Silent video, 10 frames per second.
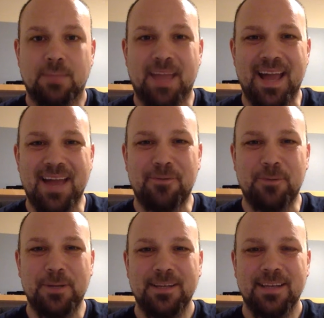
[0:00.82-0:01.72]
Hi,
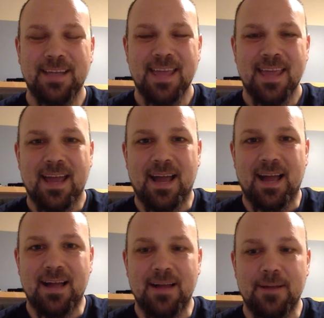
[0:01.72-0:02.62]
everyone.
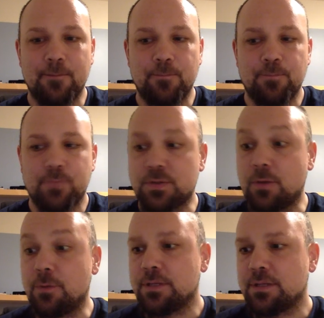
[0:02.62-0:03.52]
So I
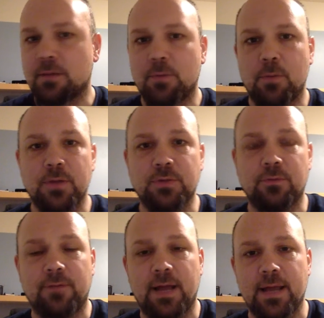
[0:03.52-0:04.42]
wanted to talk about
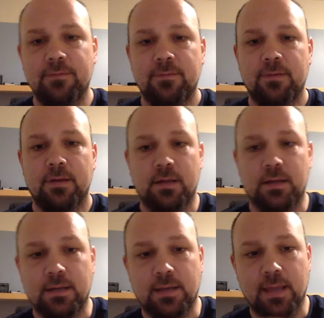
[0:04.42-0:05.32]
Module
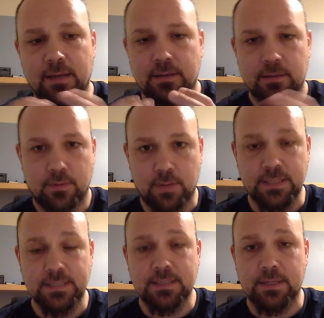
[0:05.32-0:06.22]
5. Again,
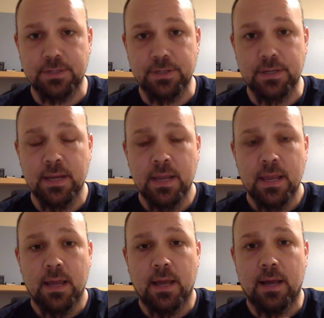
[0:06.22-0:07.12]
great discussion.
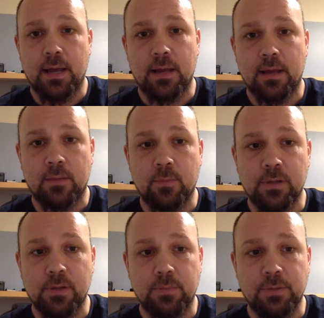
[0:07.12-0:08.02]
I'm
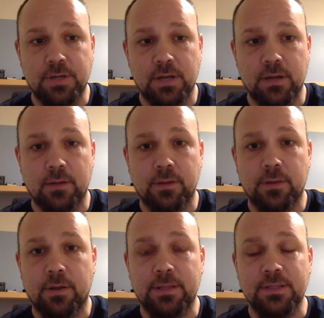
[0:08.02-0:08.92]
really appreciating all the
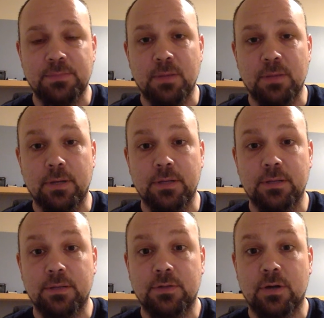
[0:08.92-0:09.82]
thought that's being put
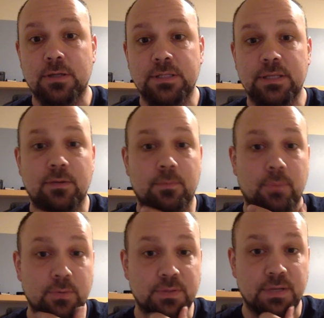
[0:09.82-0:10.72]
into the charts that you're
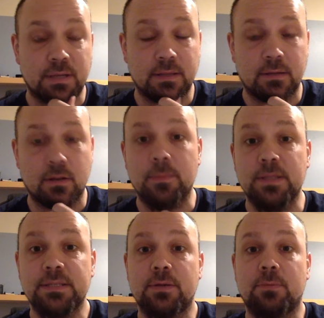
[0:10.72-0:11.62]
posting and the
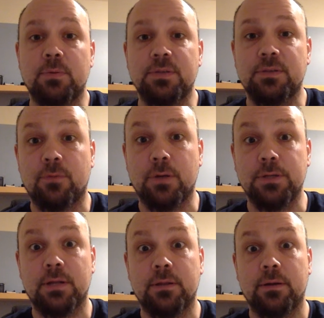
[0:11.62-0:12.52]
comments that you're posting for
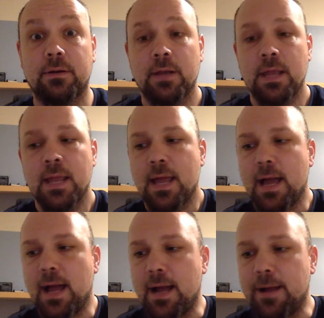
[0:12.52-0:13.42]
each other.
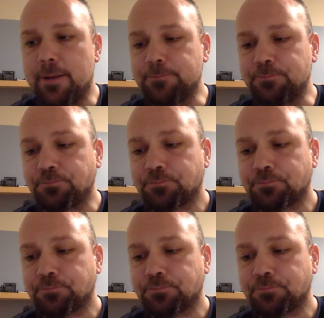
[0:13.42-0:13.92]
I